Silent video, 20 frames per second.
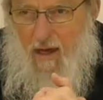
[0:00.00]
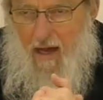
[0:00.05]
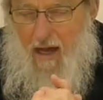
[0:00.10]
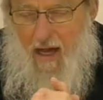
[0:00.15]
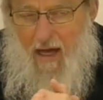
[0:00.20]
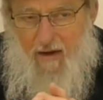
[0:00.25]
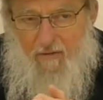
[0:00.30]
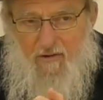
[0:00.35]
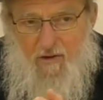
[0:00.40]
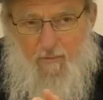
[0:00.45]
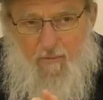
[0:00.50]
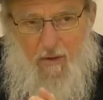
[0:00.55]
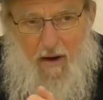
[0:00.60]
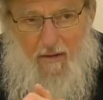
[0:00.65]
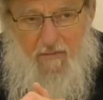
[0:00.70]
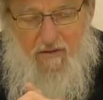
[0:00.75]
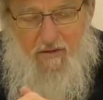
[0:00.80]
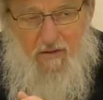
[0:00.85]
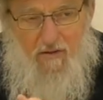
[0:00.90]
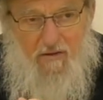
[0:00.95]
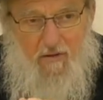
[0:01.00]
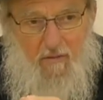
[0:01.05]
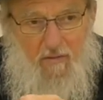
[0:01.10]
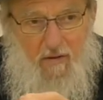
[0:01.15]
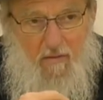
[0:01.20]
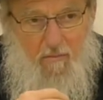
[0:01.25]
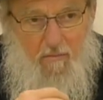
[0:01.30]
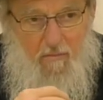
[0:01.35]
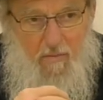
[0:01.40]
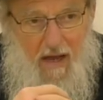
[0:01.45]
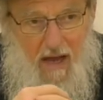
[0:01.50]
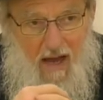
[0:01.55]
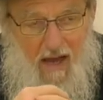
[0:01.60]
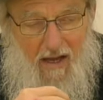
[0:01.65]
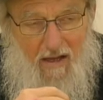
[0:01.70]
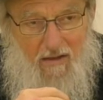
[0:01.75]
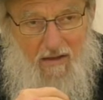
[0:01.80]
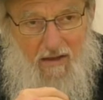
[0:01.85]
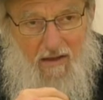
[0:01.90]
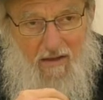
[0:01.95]
And if it's a prophecy of something
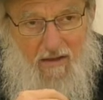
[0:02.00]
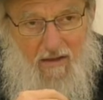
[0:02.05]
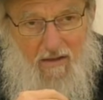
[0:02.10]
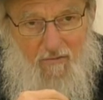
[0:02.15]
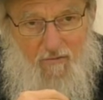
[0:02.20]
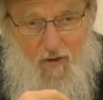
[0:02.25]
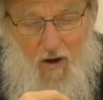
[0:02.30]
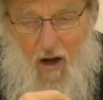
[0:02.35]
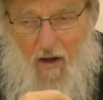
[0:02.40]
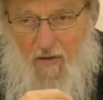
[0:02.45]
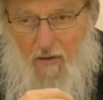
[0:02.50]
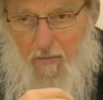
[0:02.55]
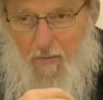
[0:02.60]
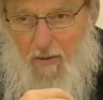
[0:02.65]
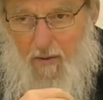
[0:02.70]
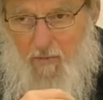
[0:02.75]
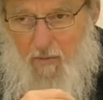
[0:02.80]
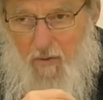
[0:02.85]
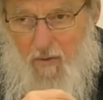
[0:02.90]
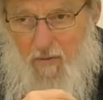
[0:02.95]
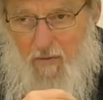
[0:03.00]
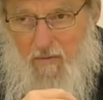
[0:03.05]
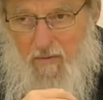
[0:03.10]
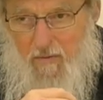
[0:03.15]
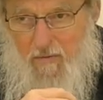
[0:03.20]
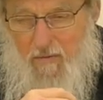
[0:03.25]
bad for other people,